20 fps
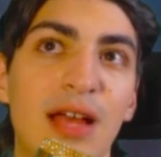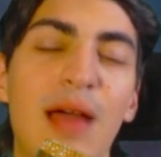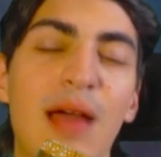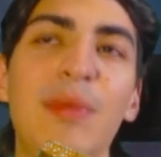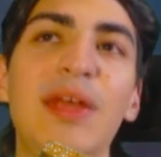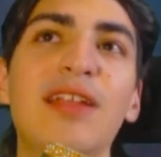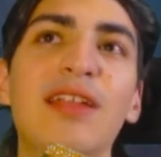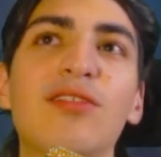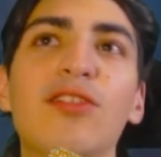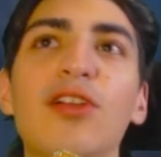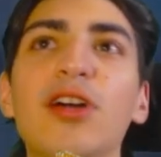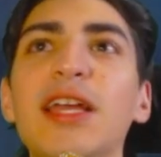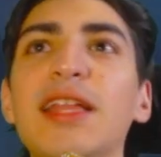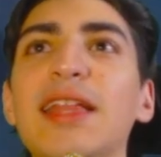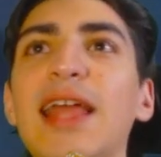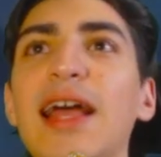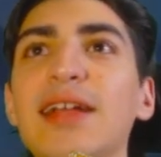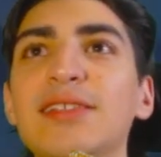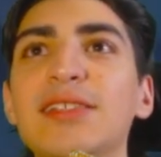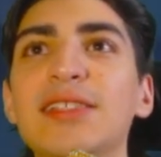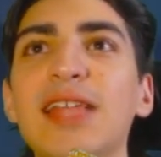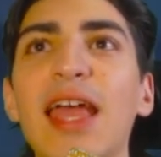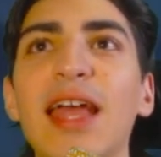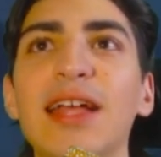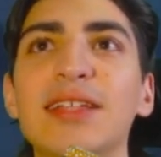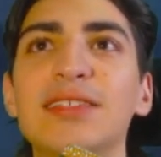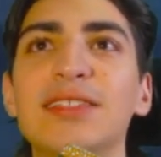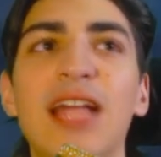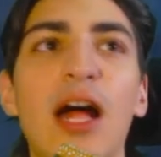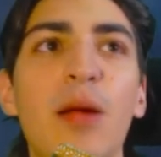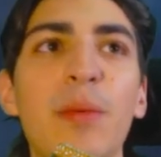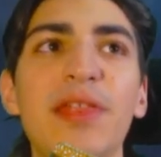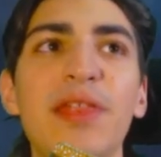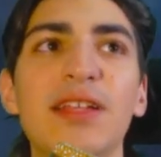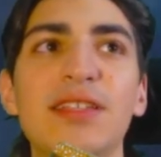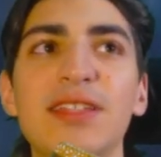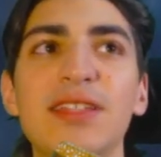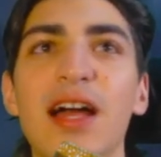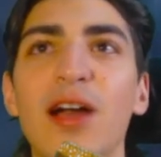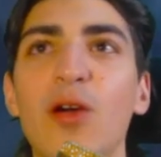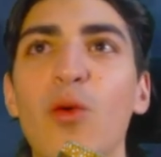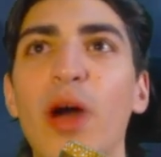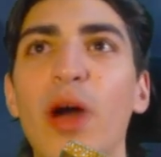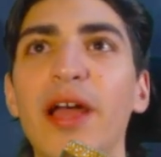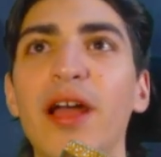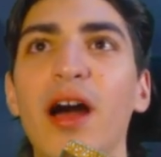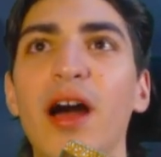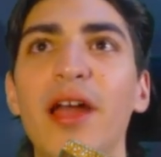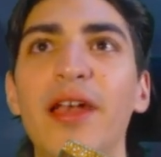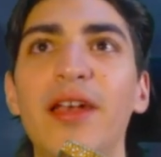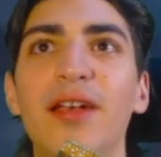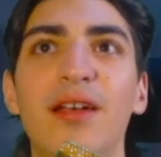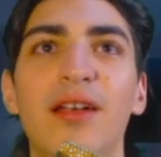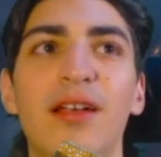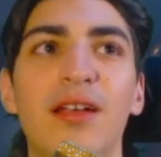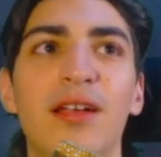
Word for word: I mean, look at that stance. Tell me that's not Qui-Gon.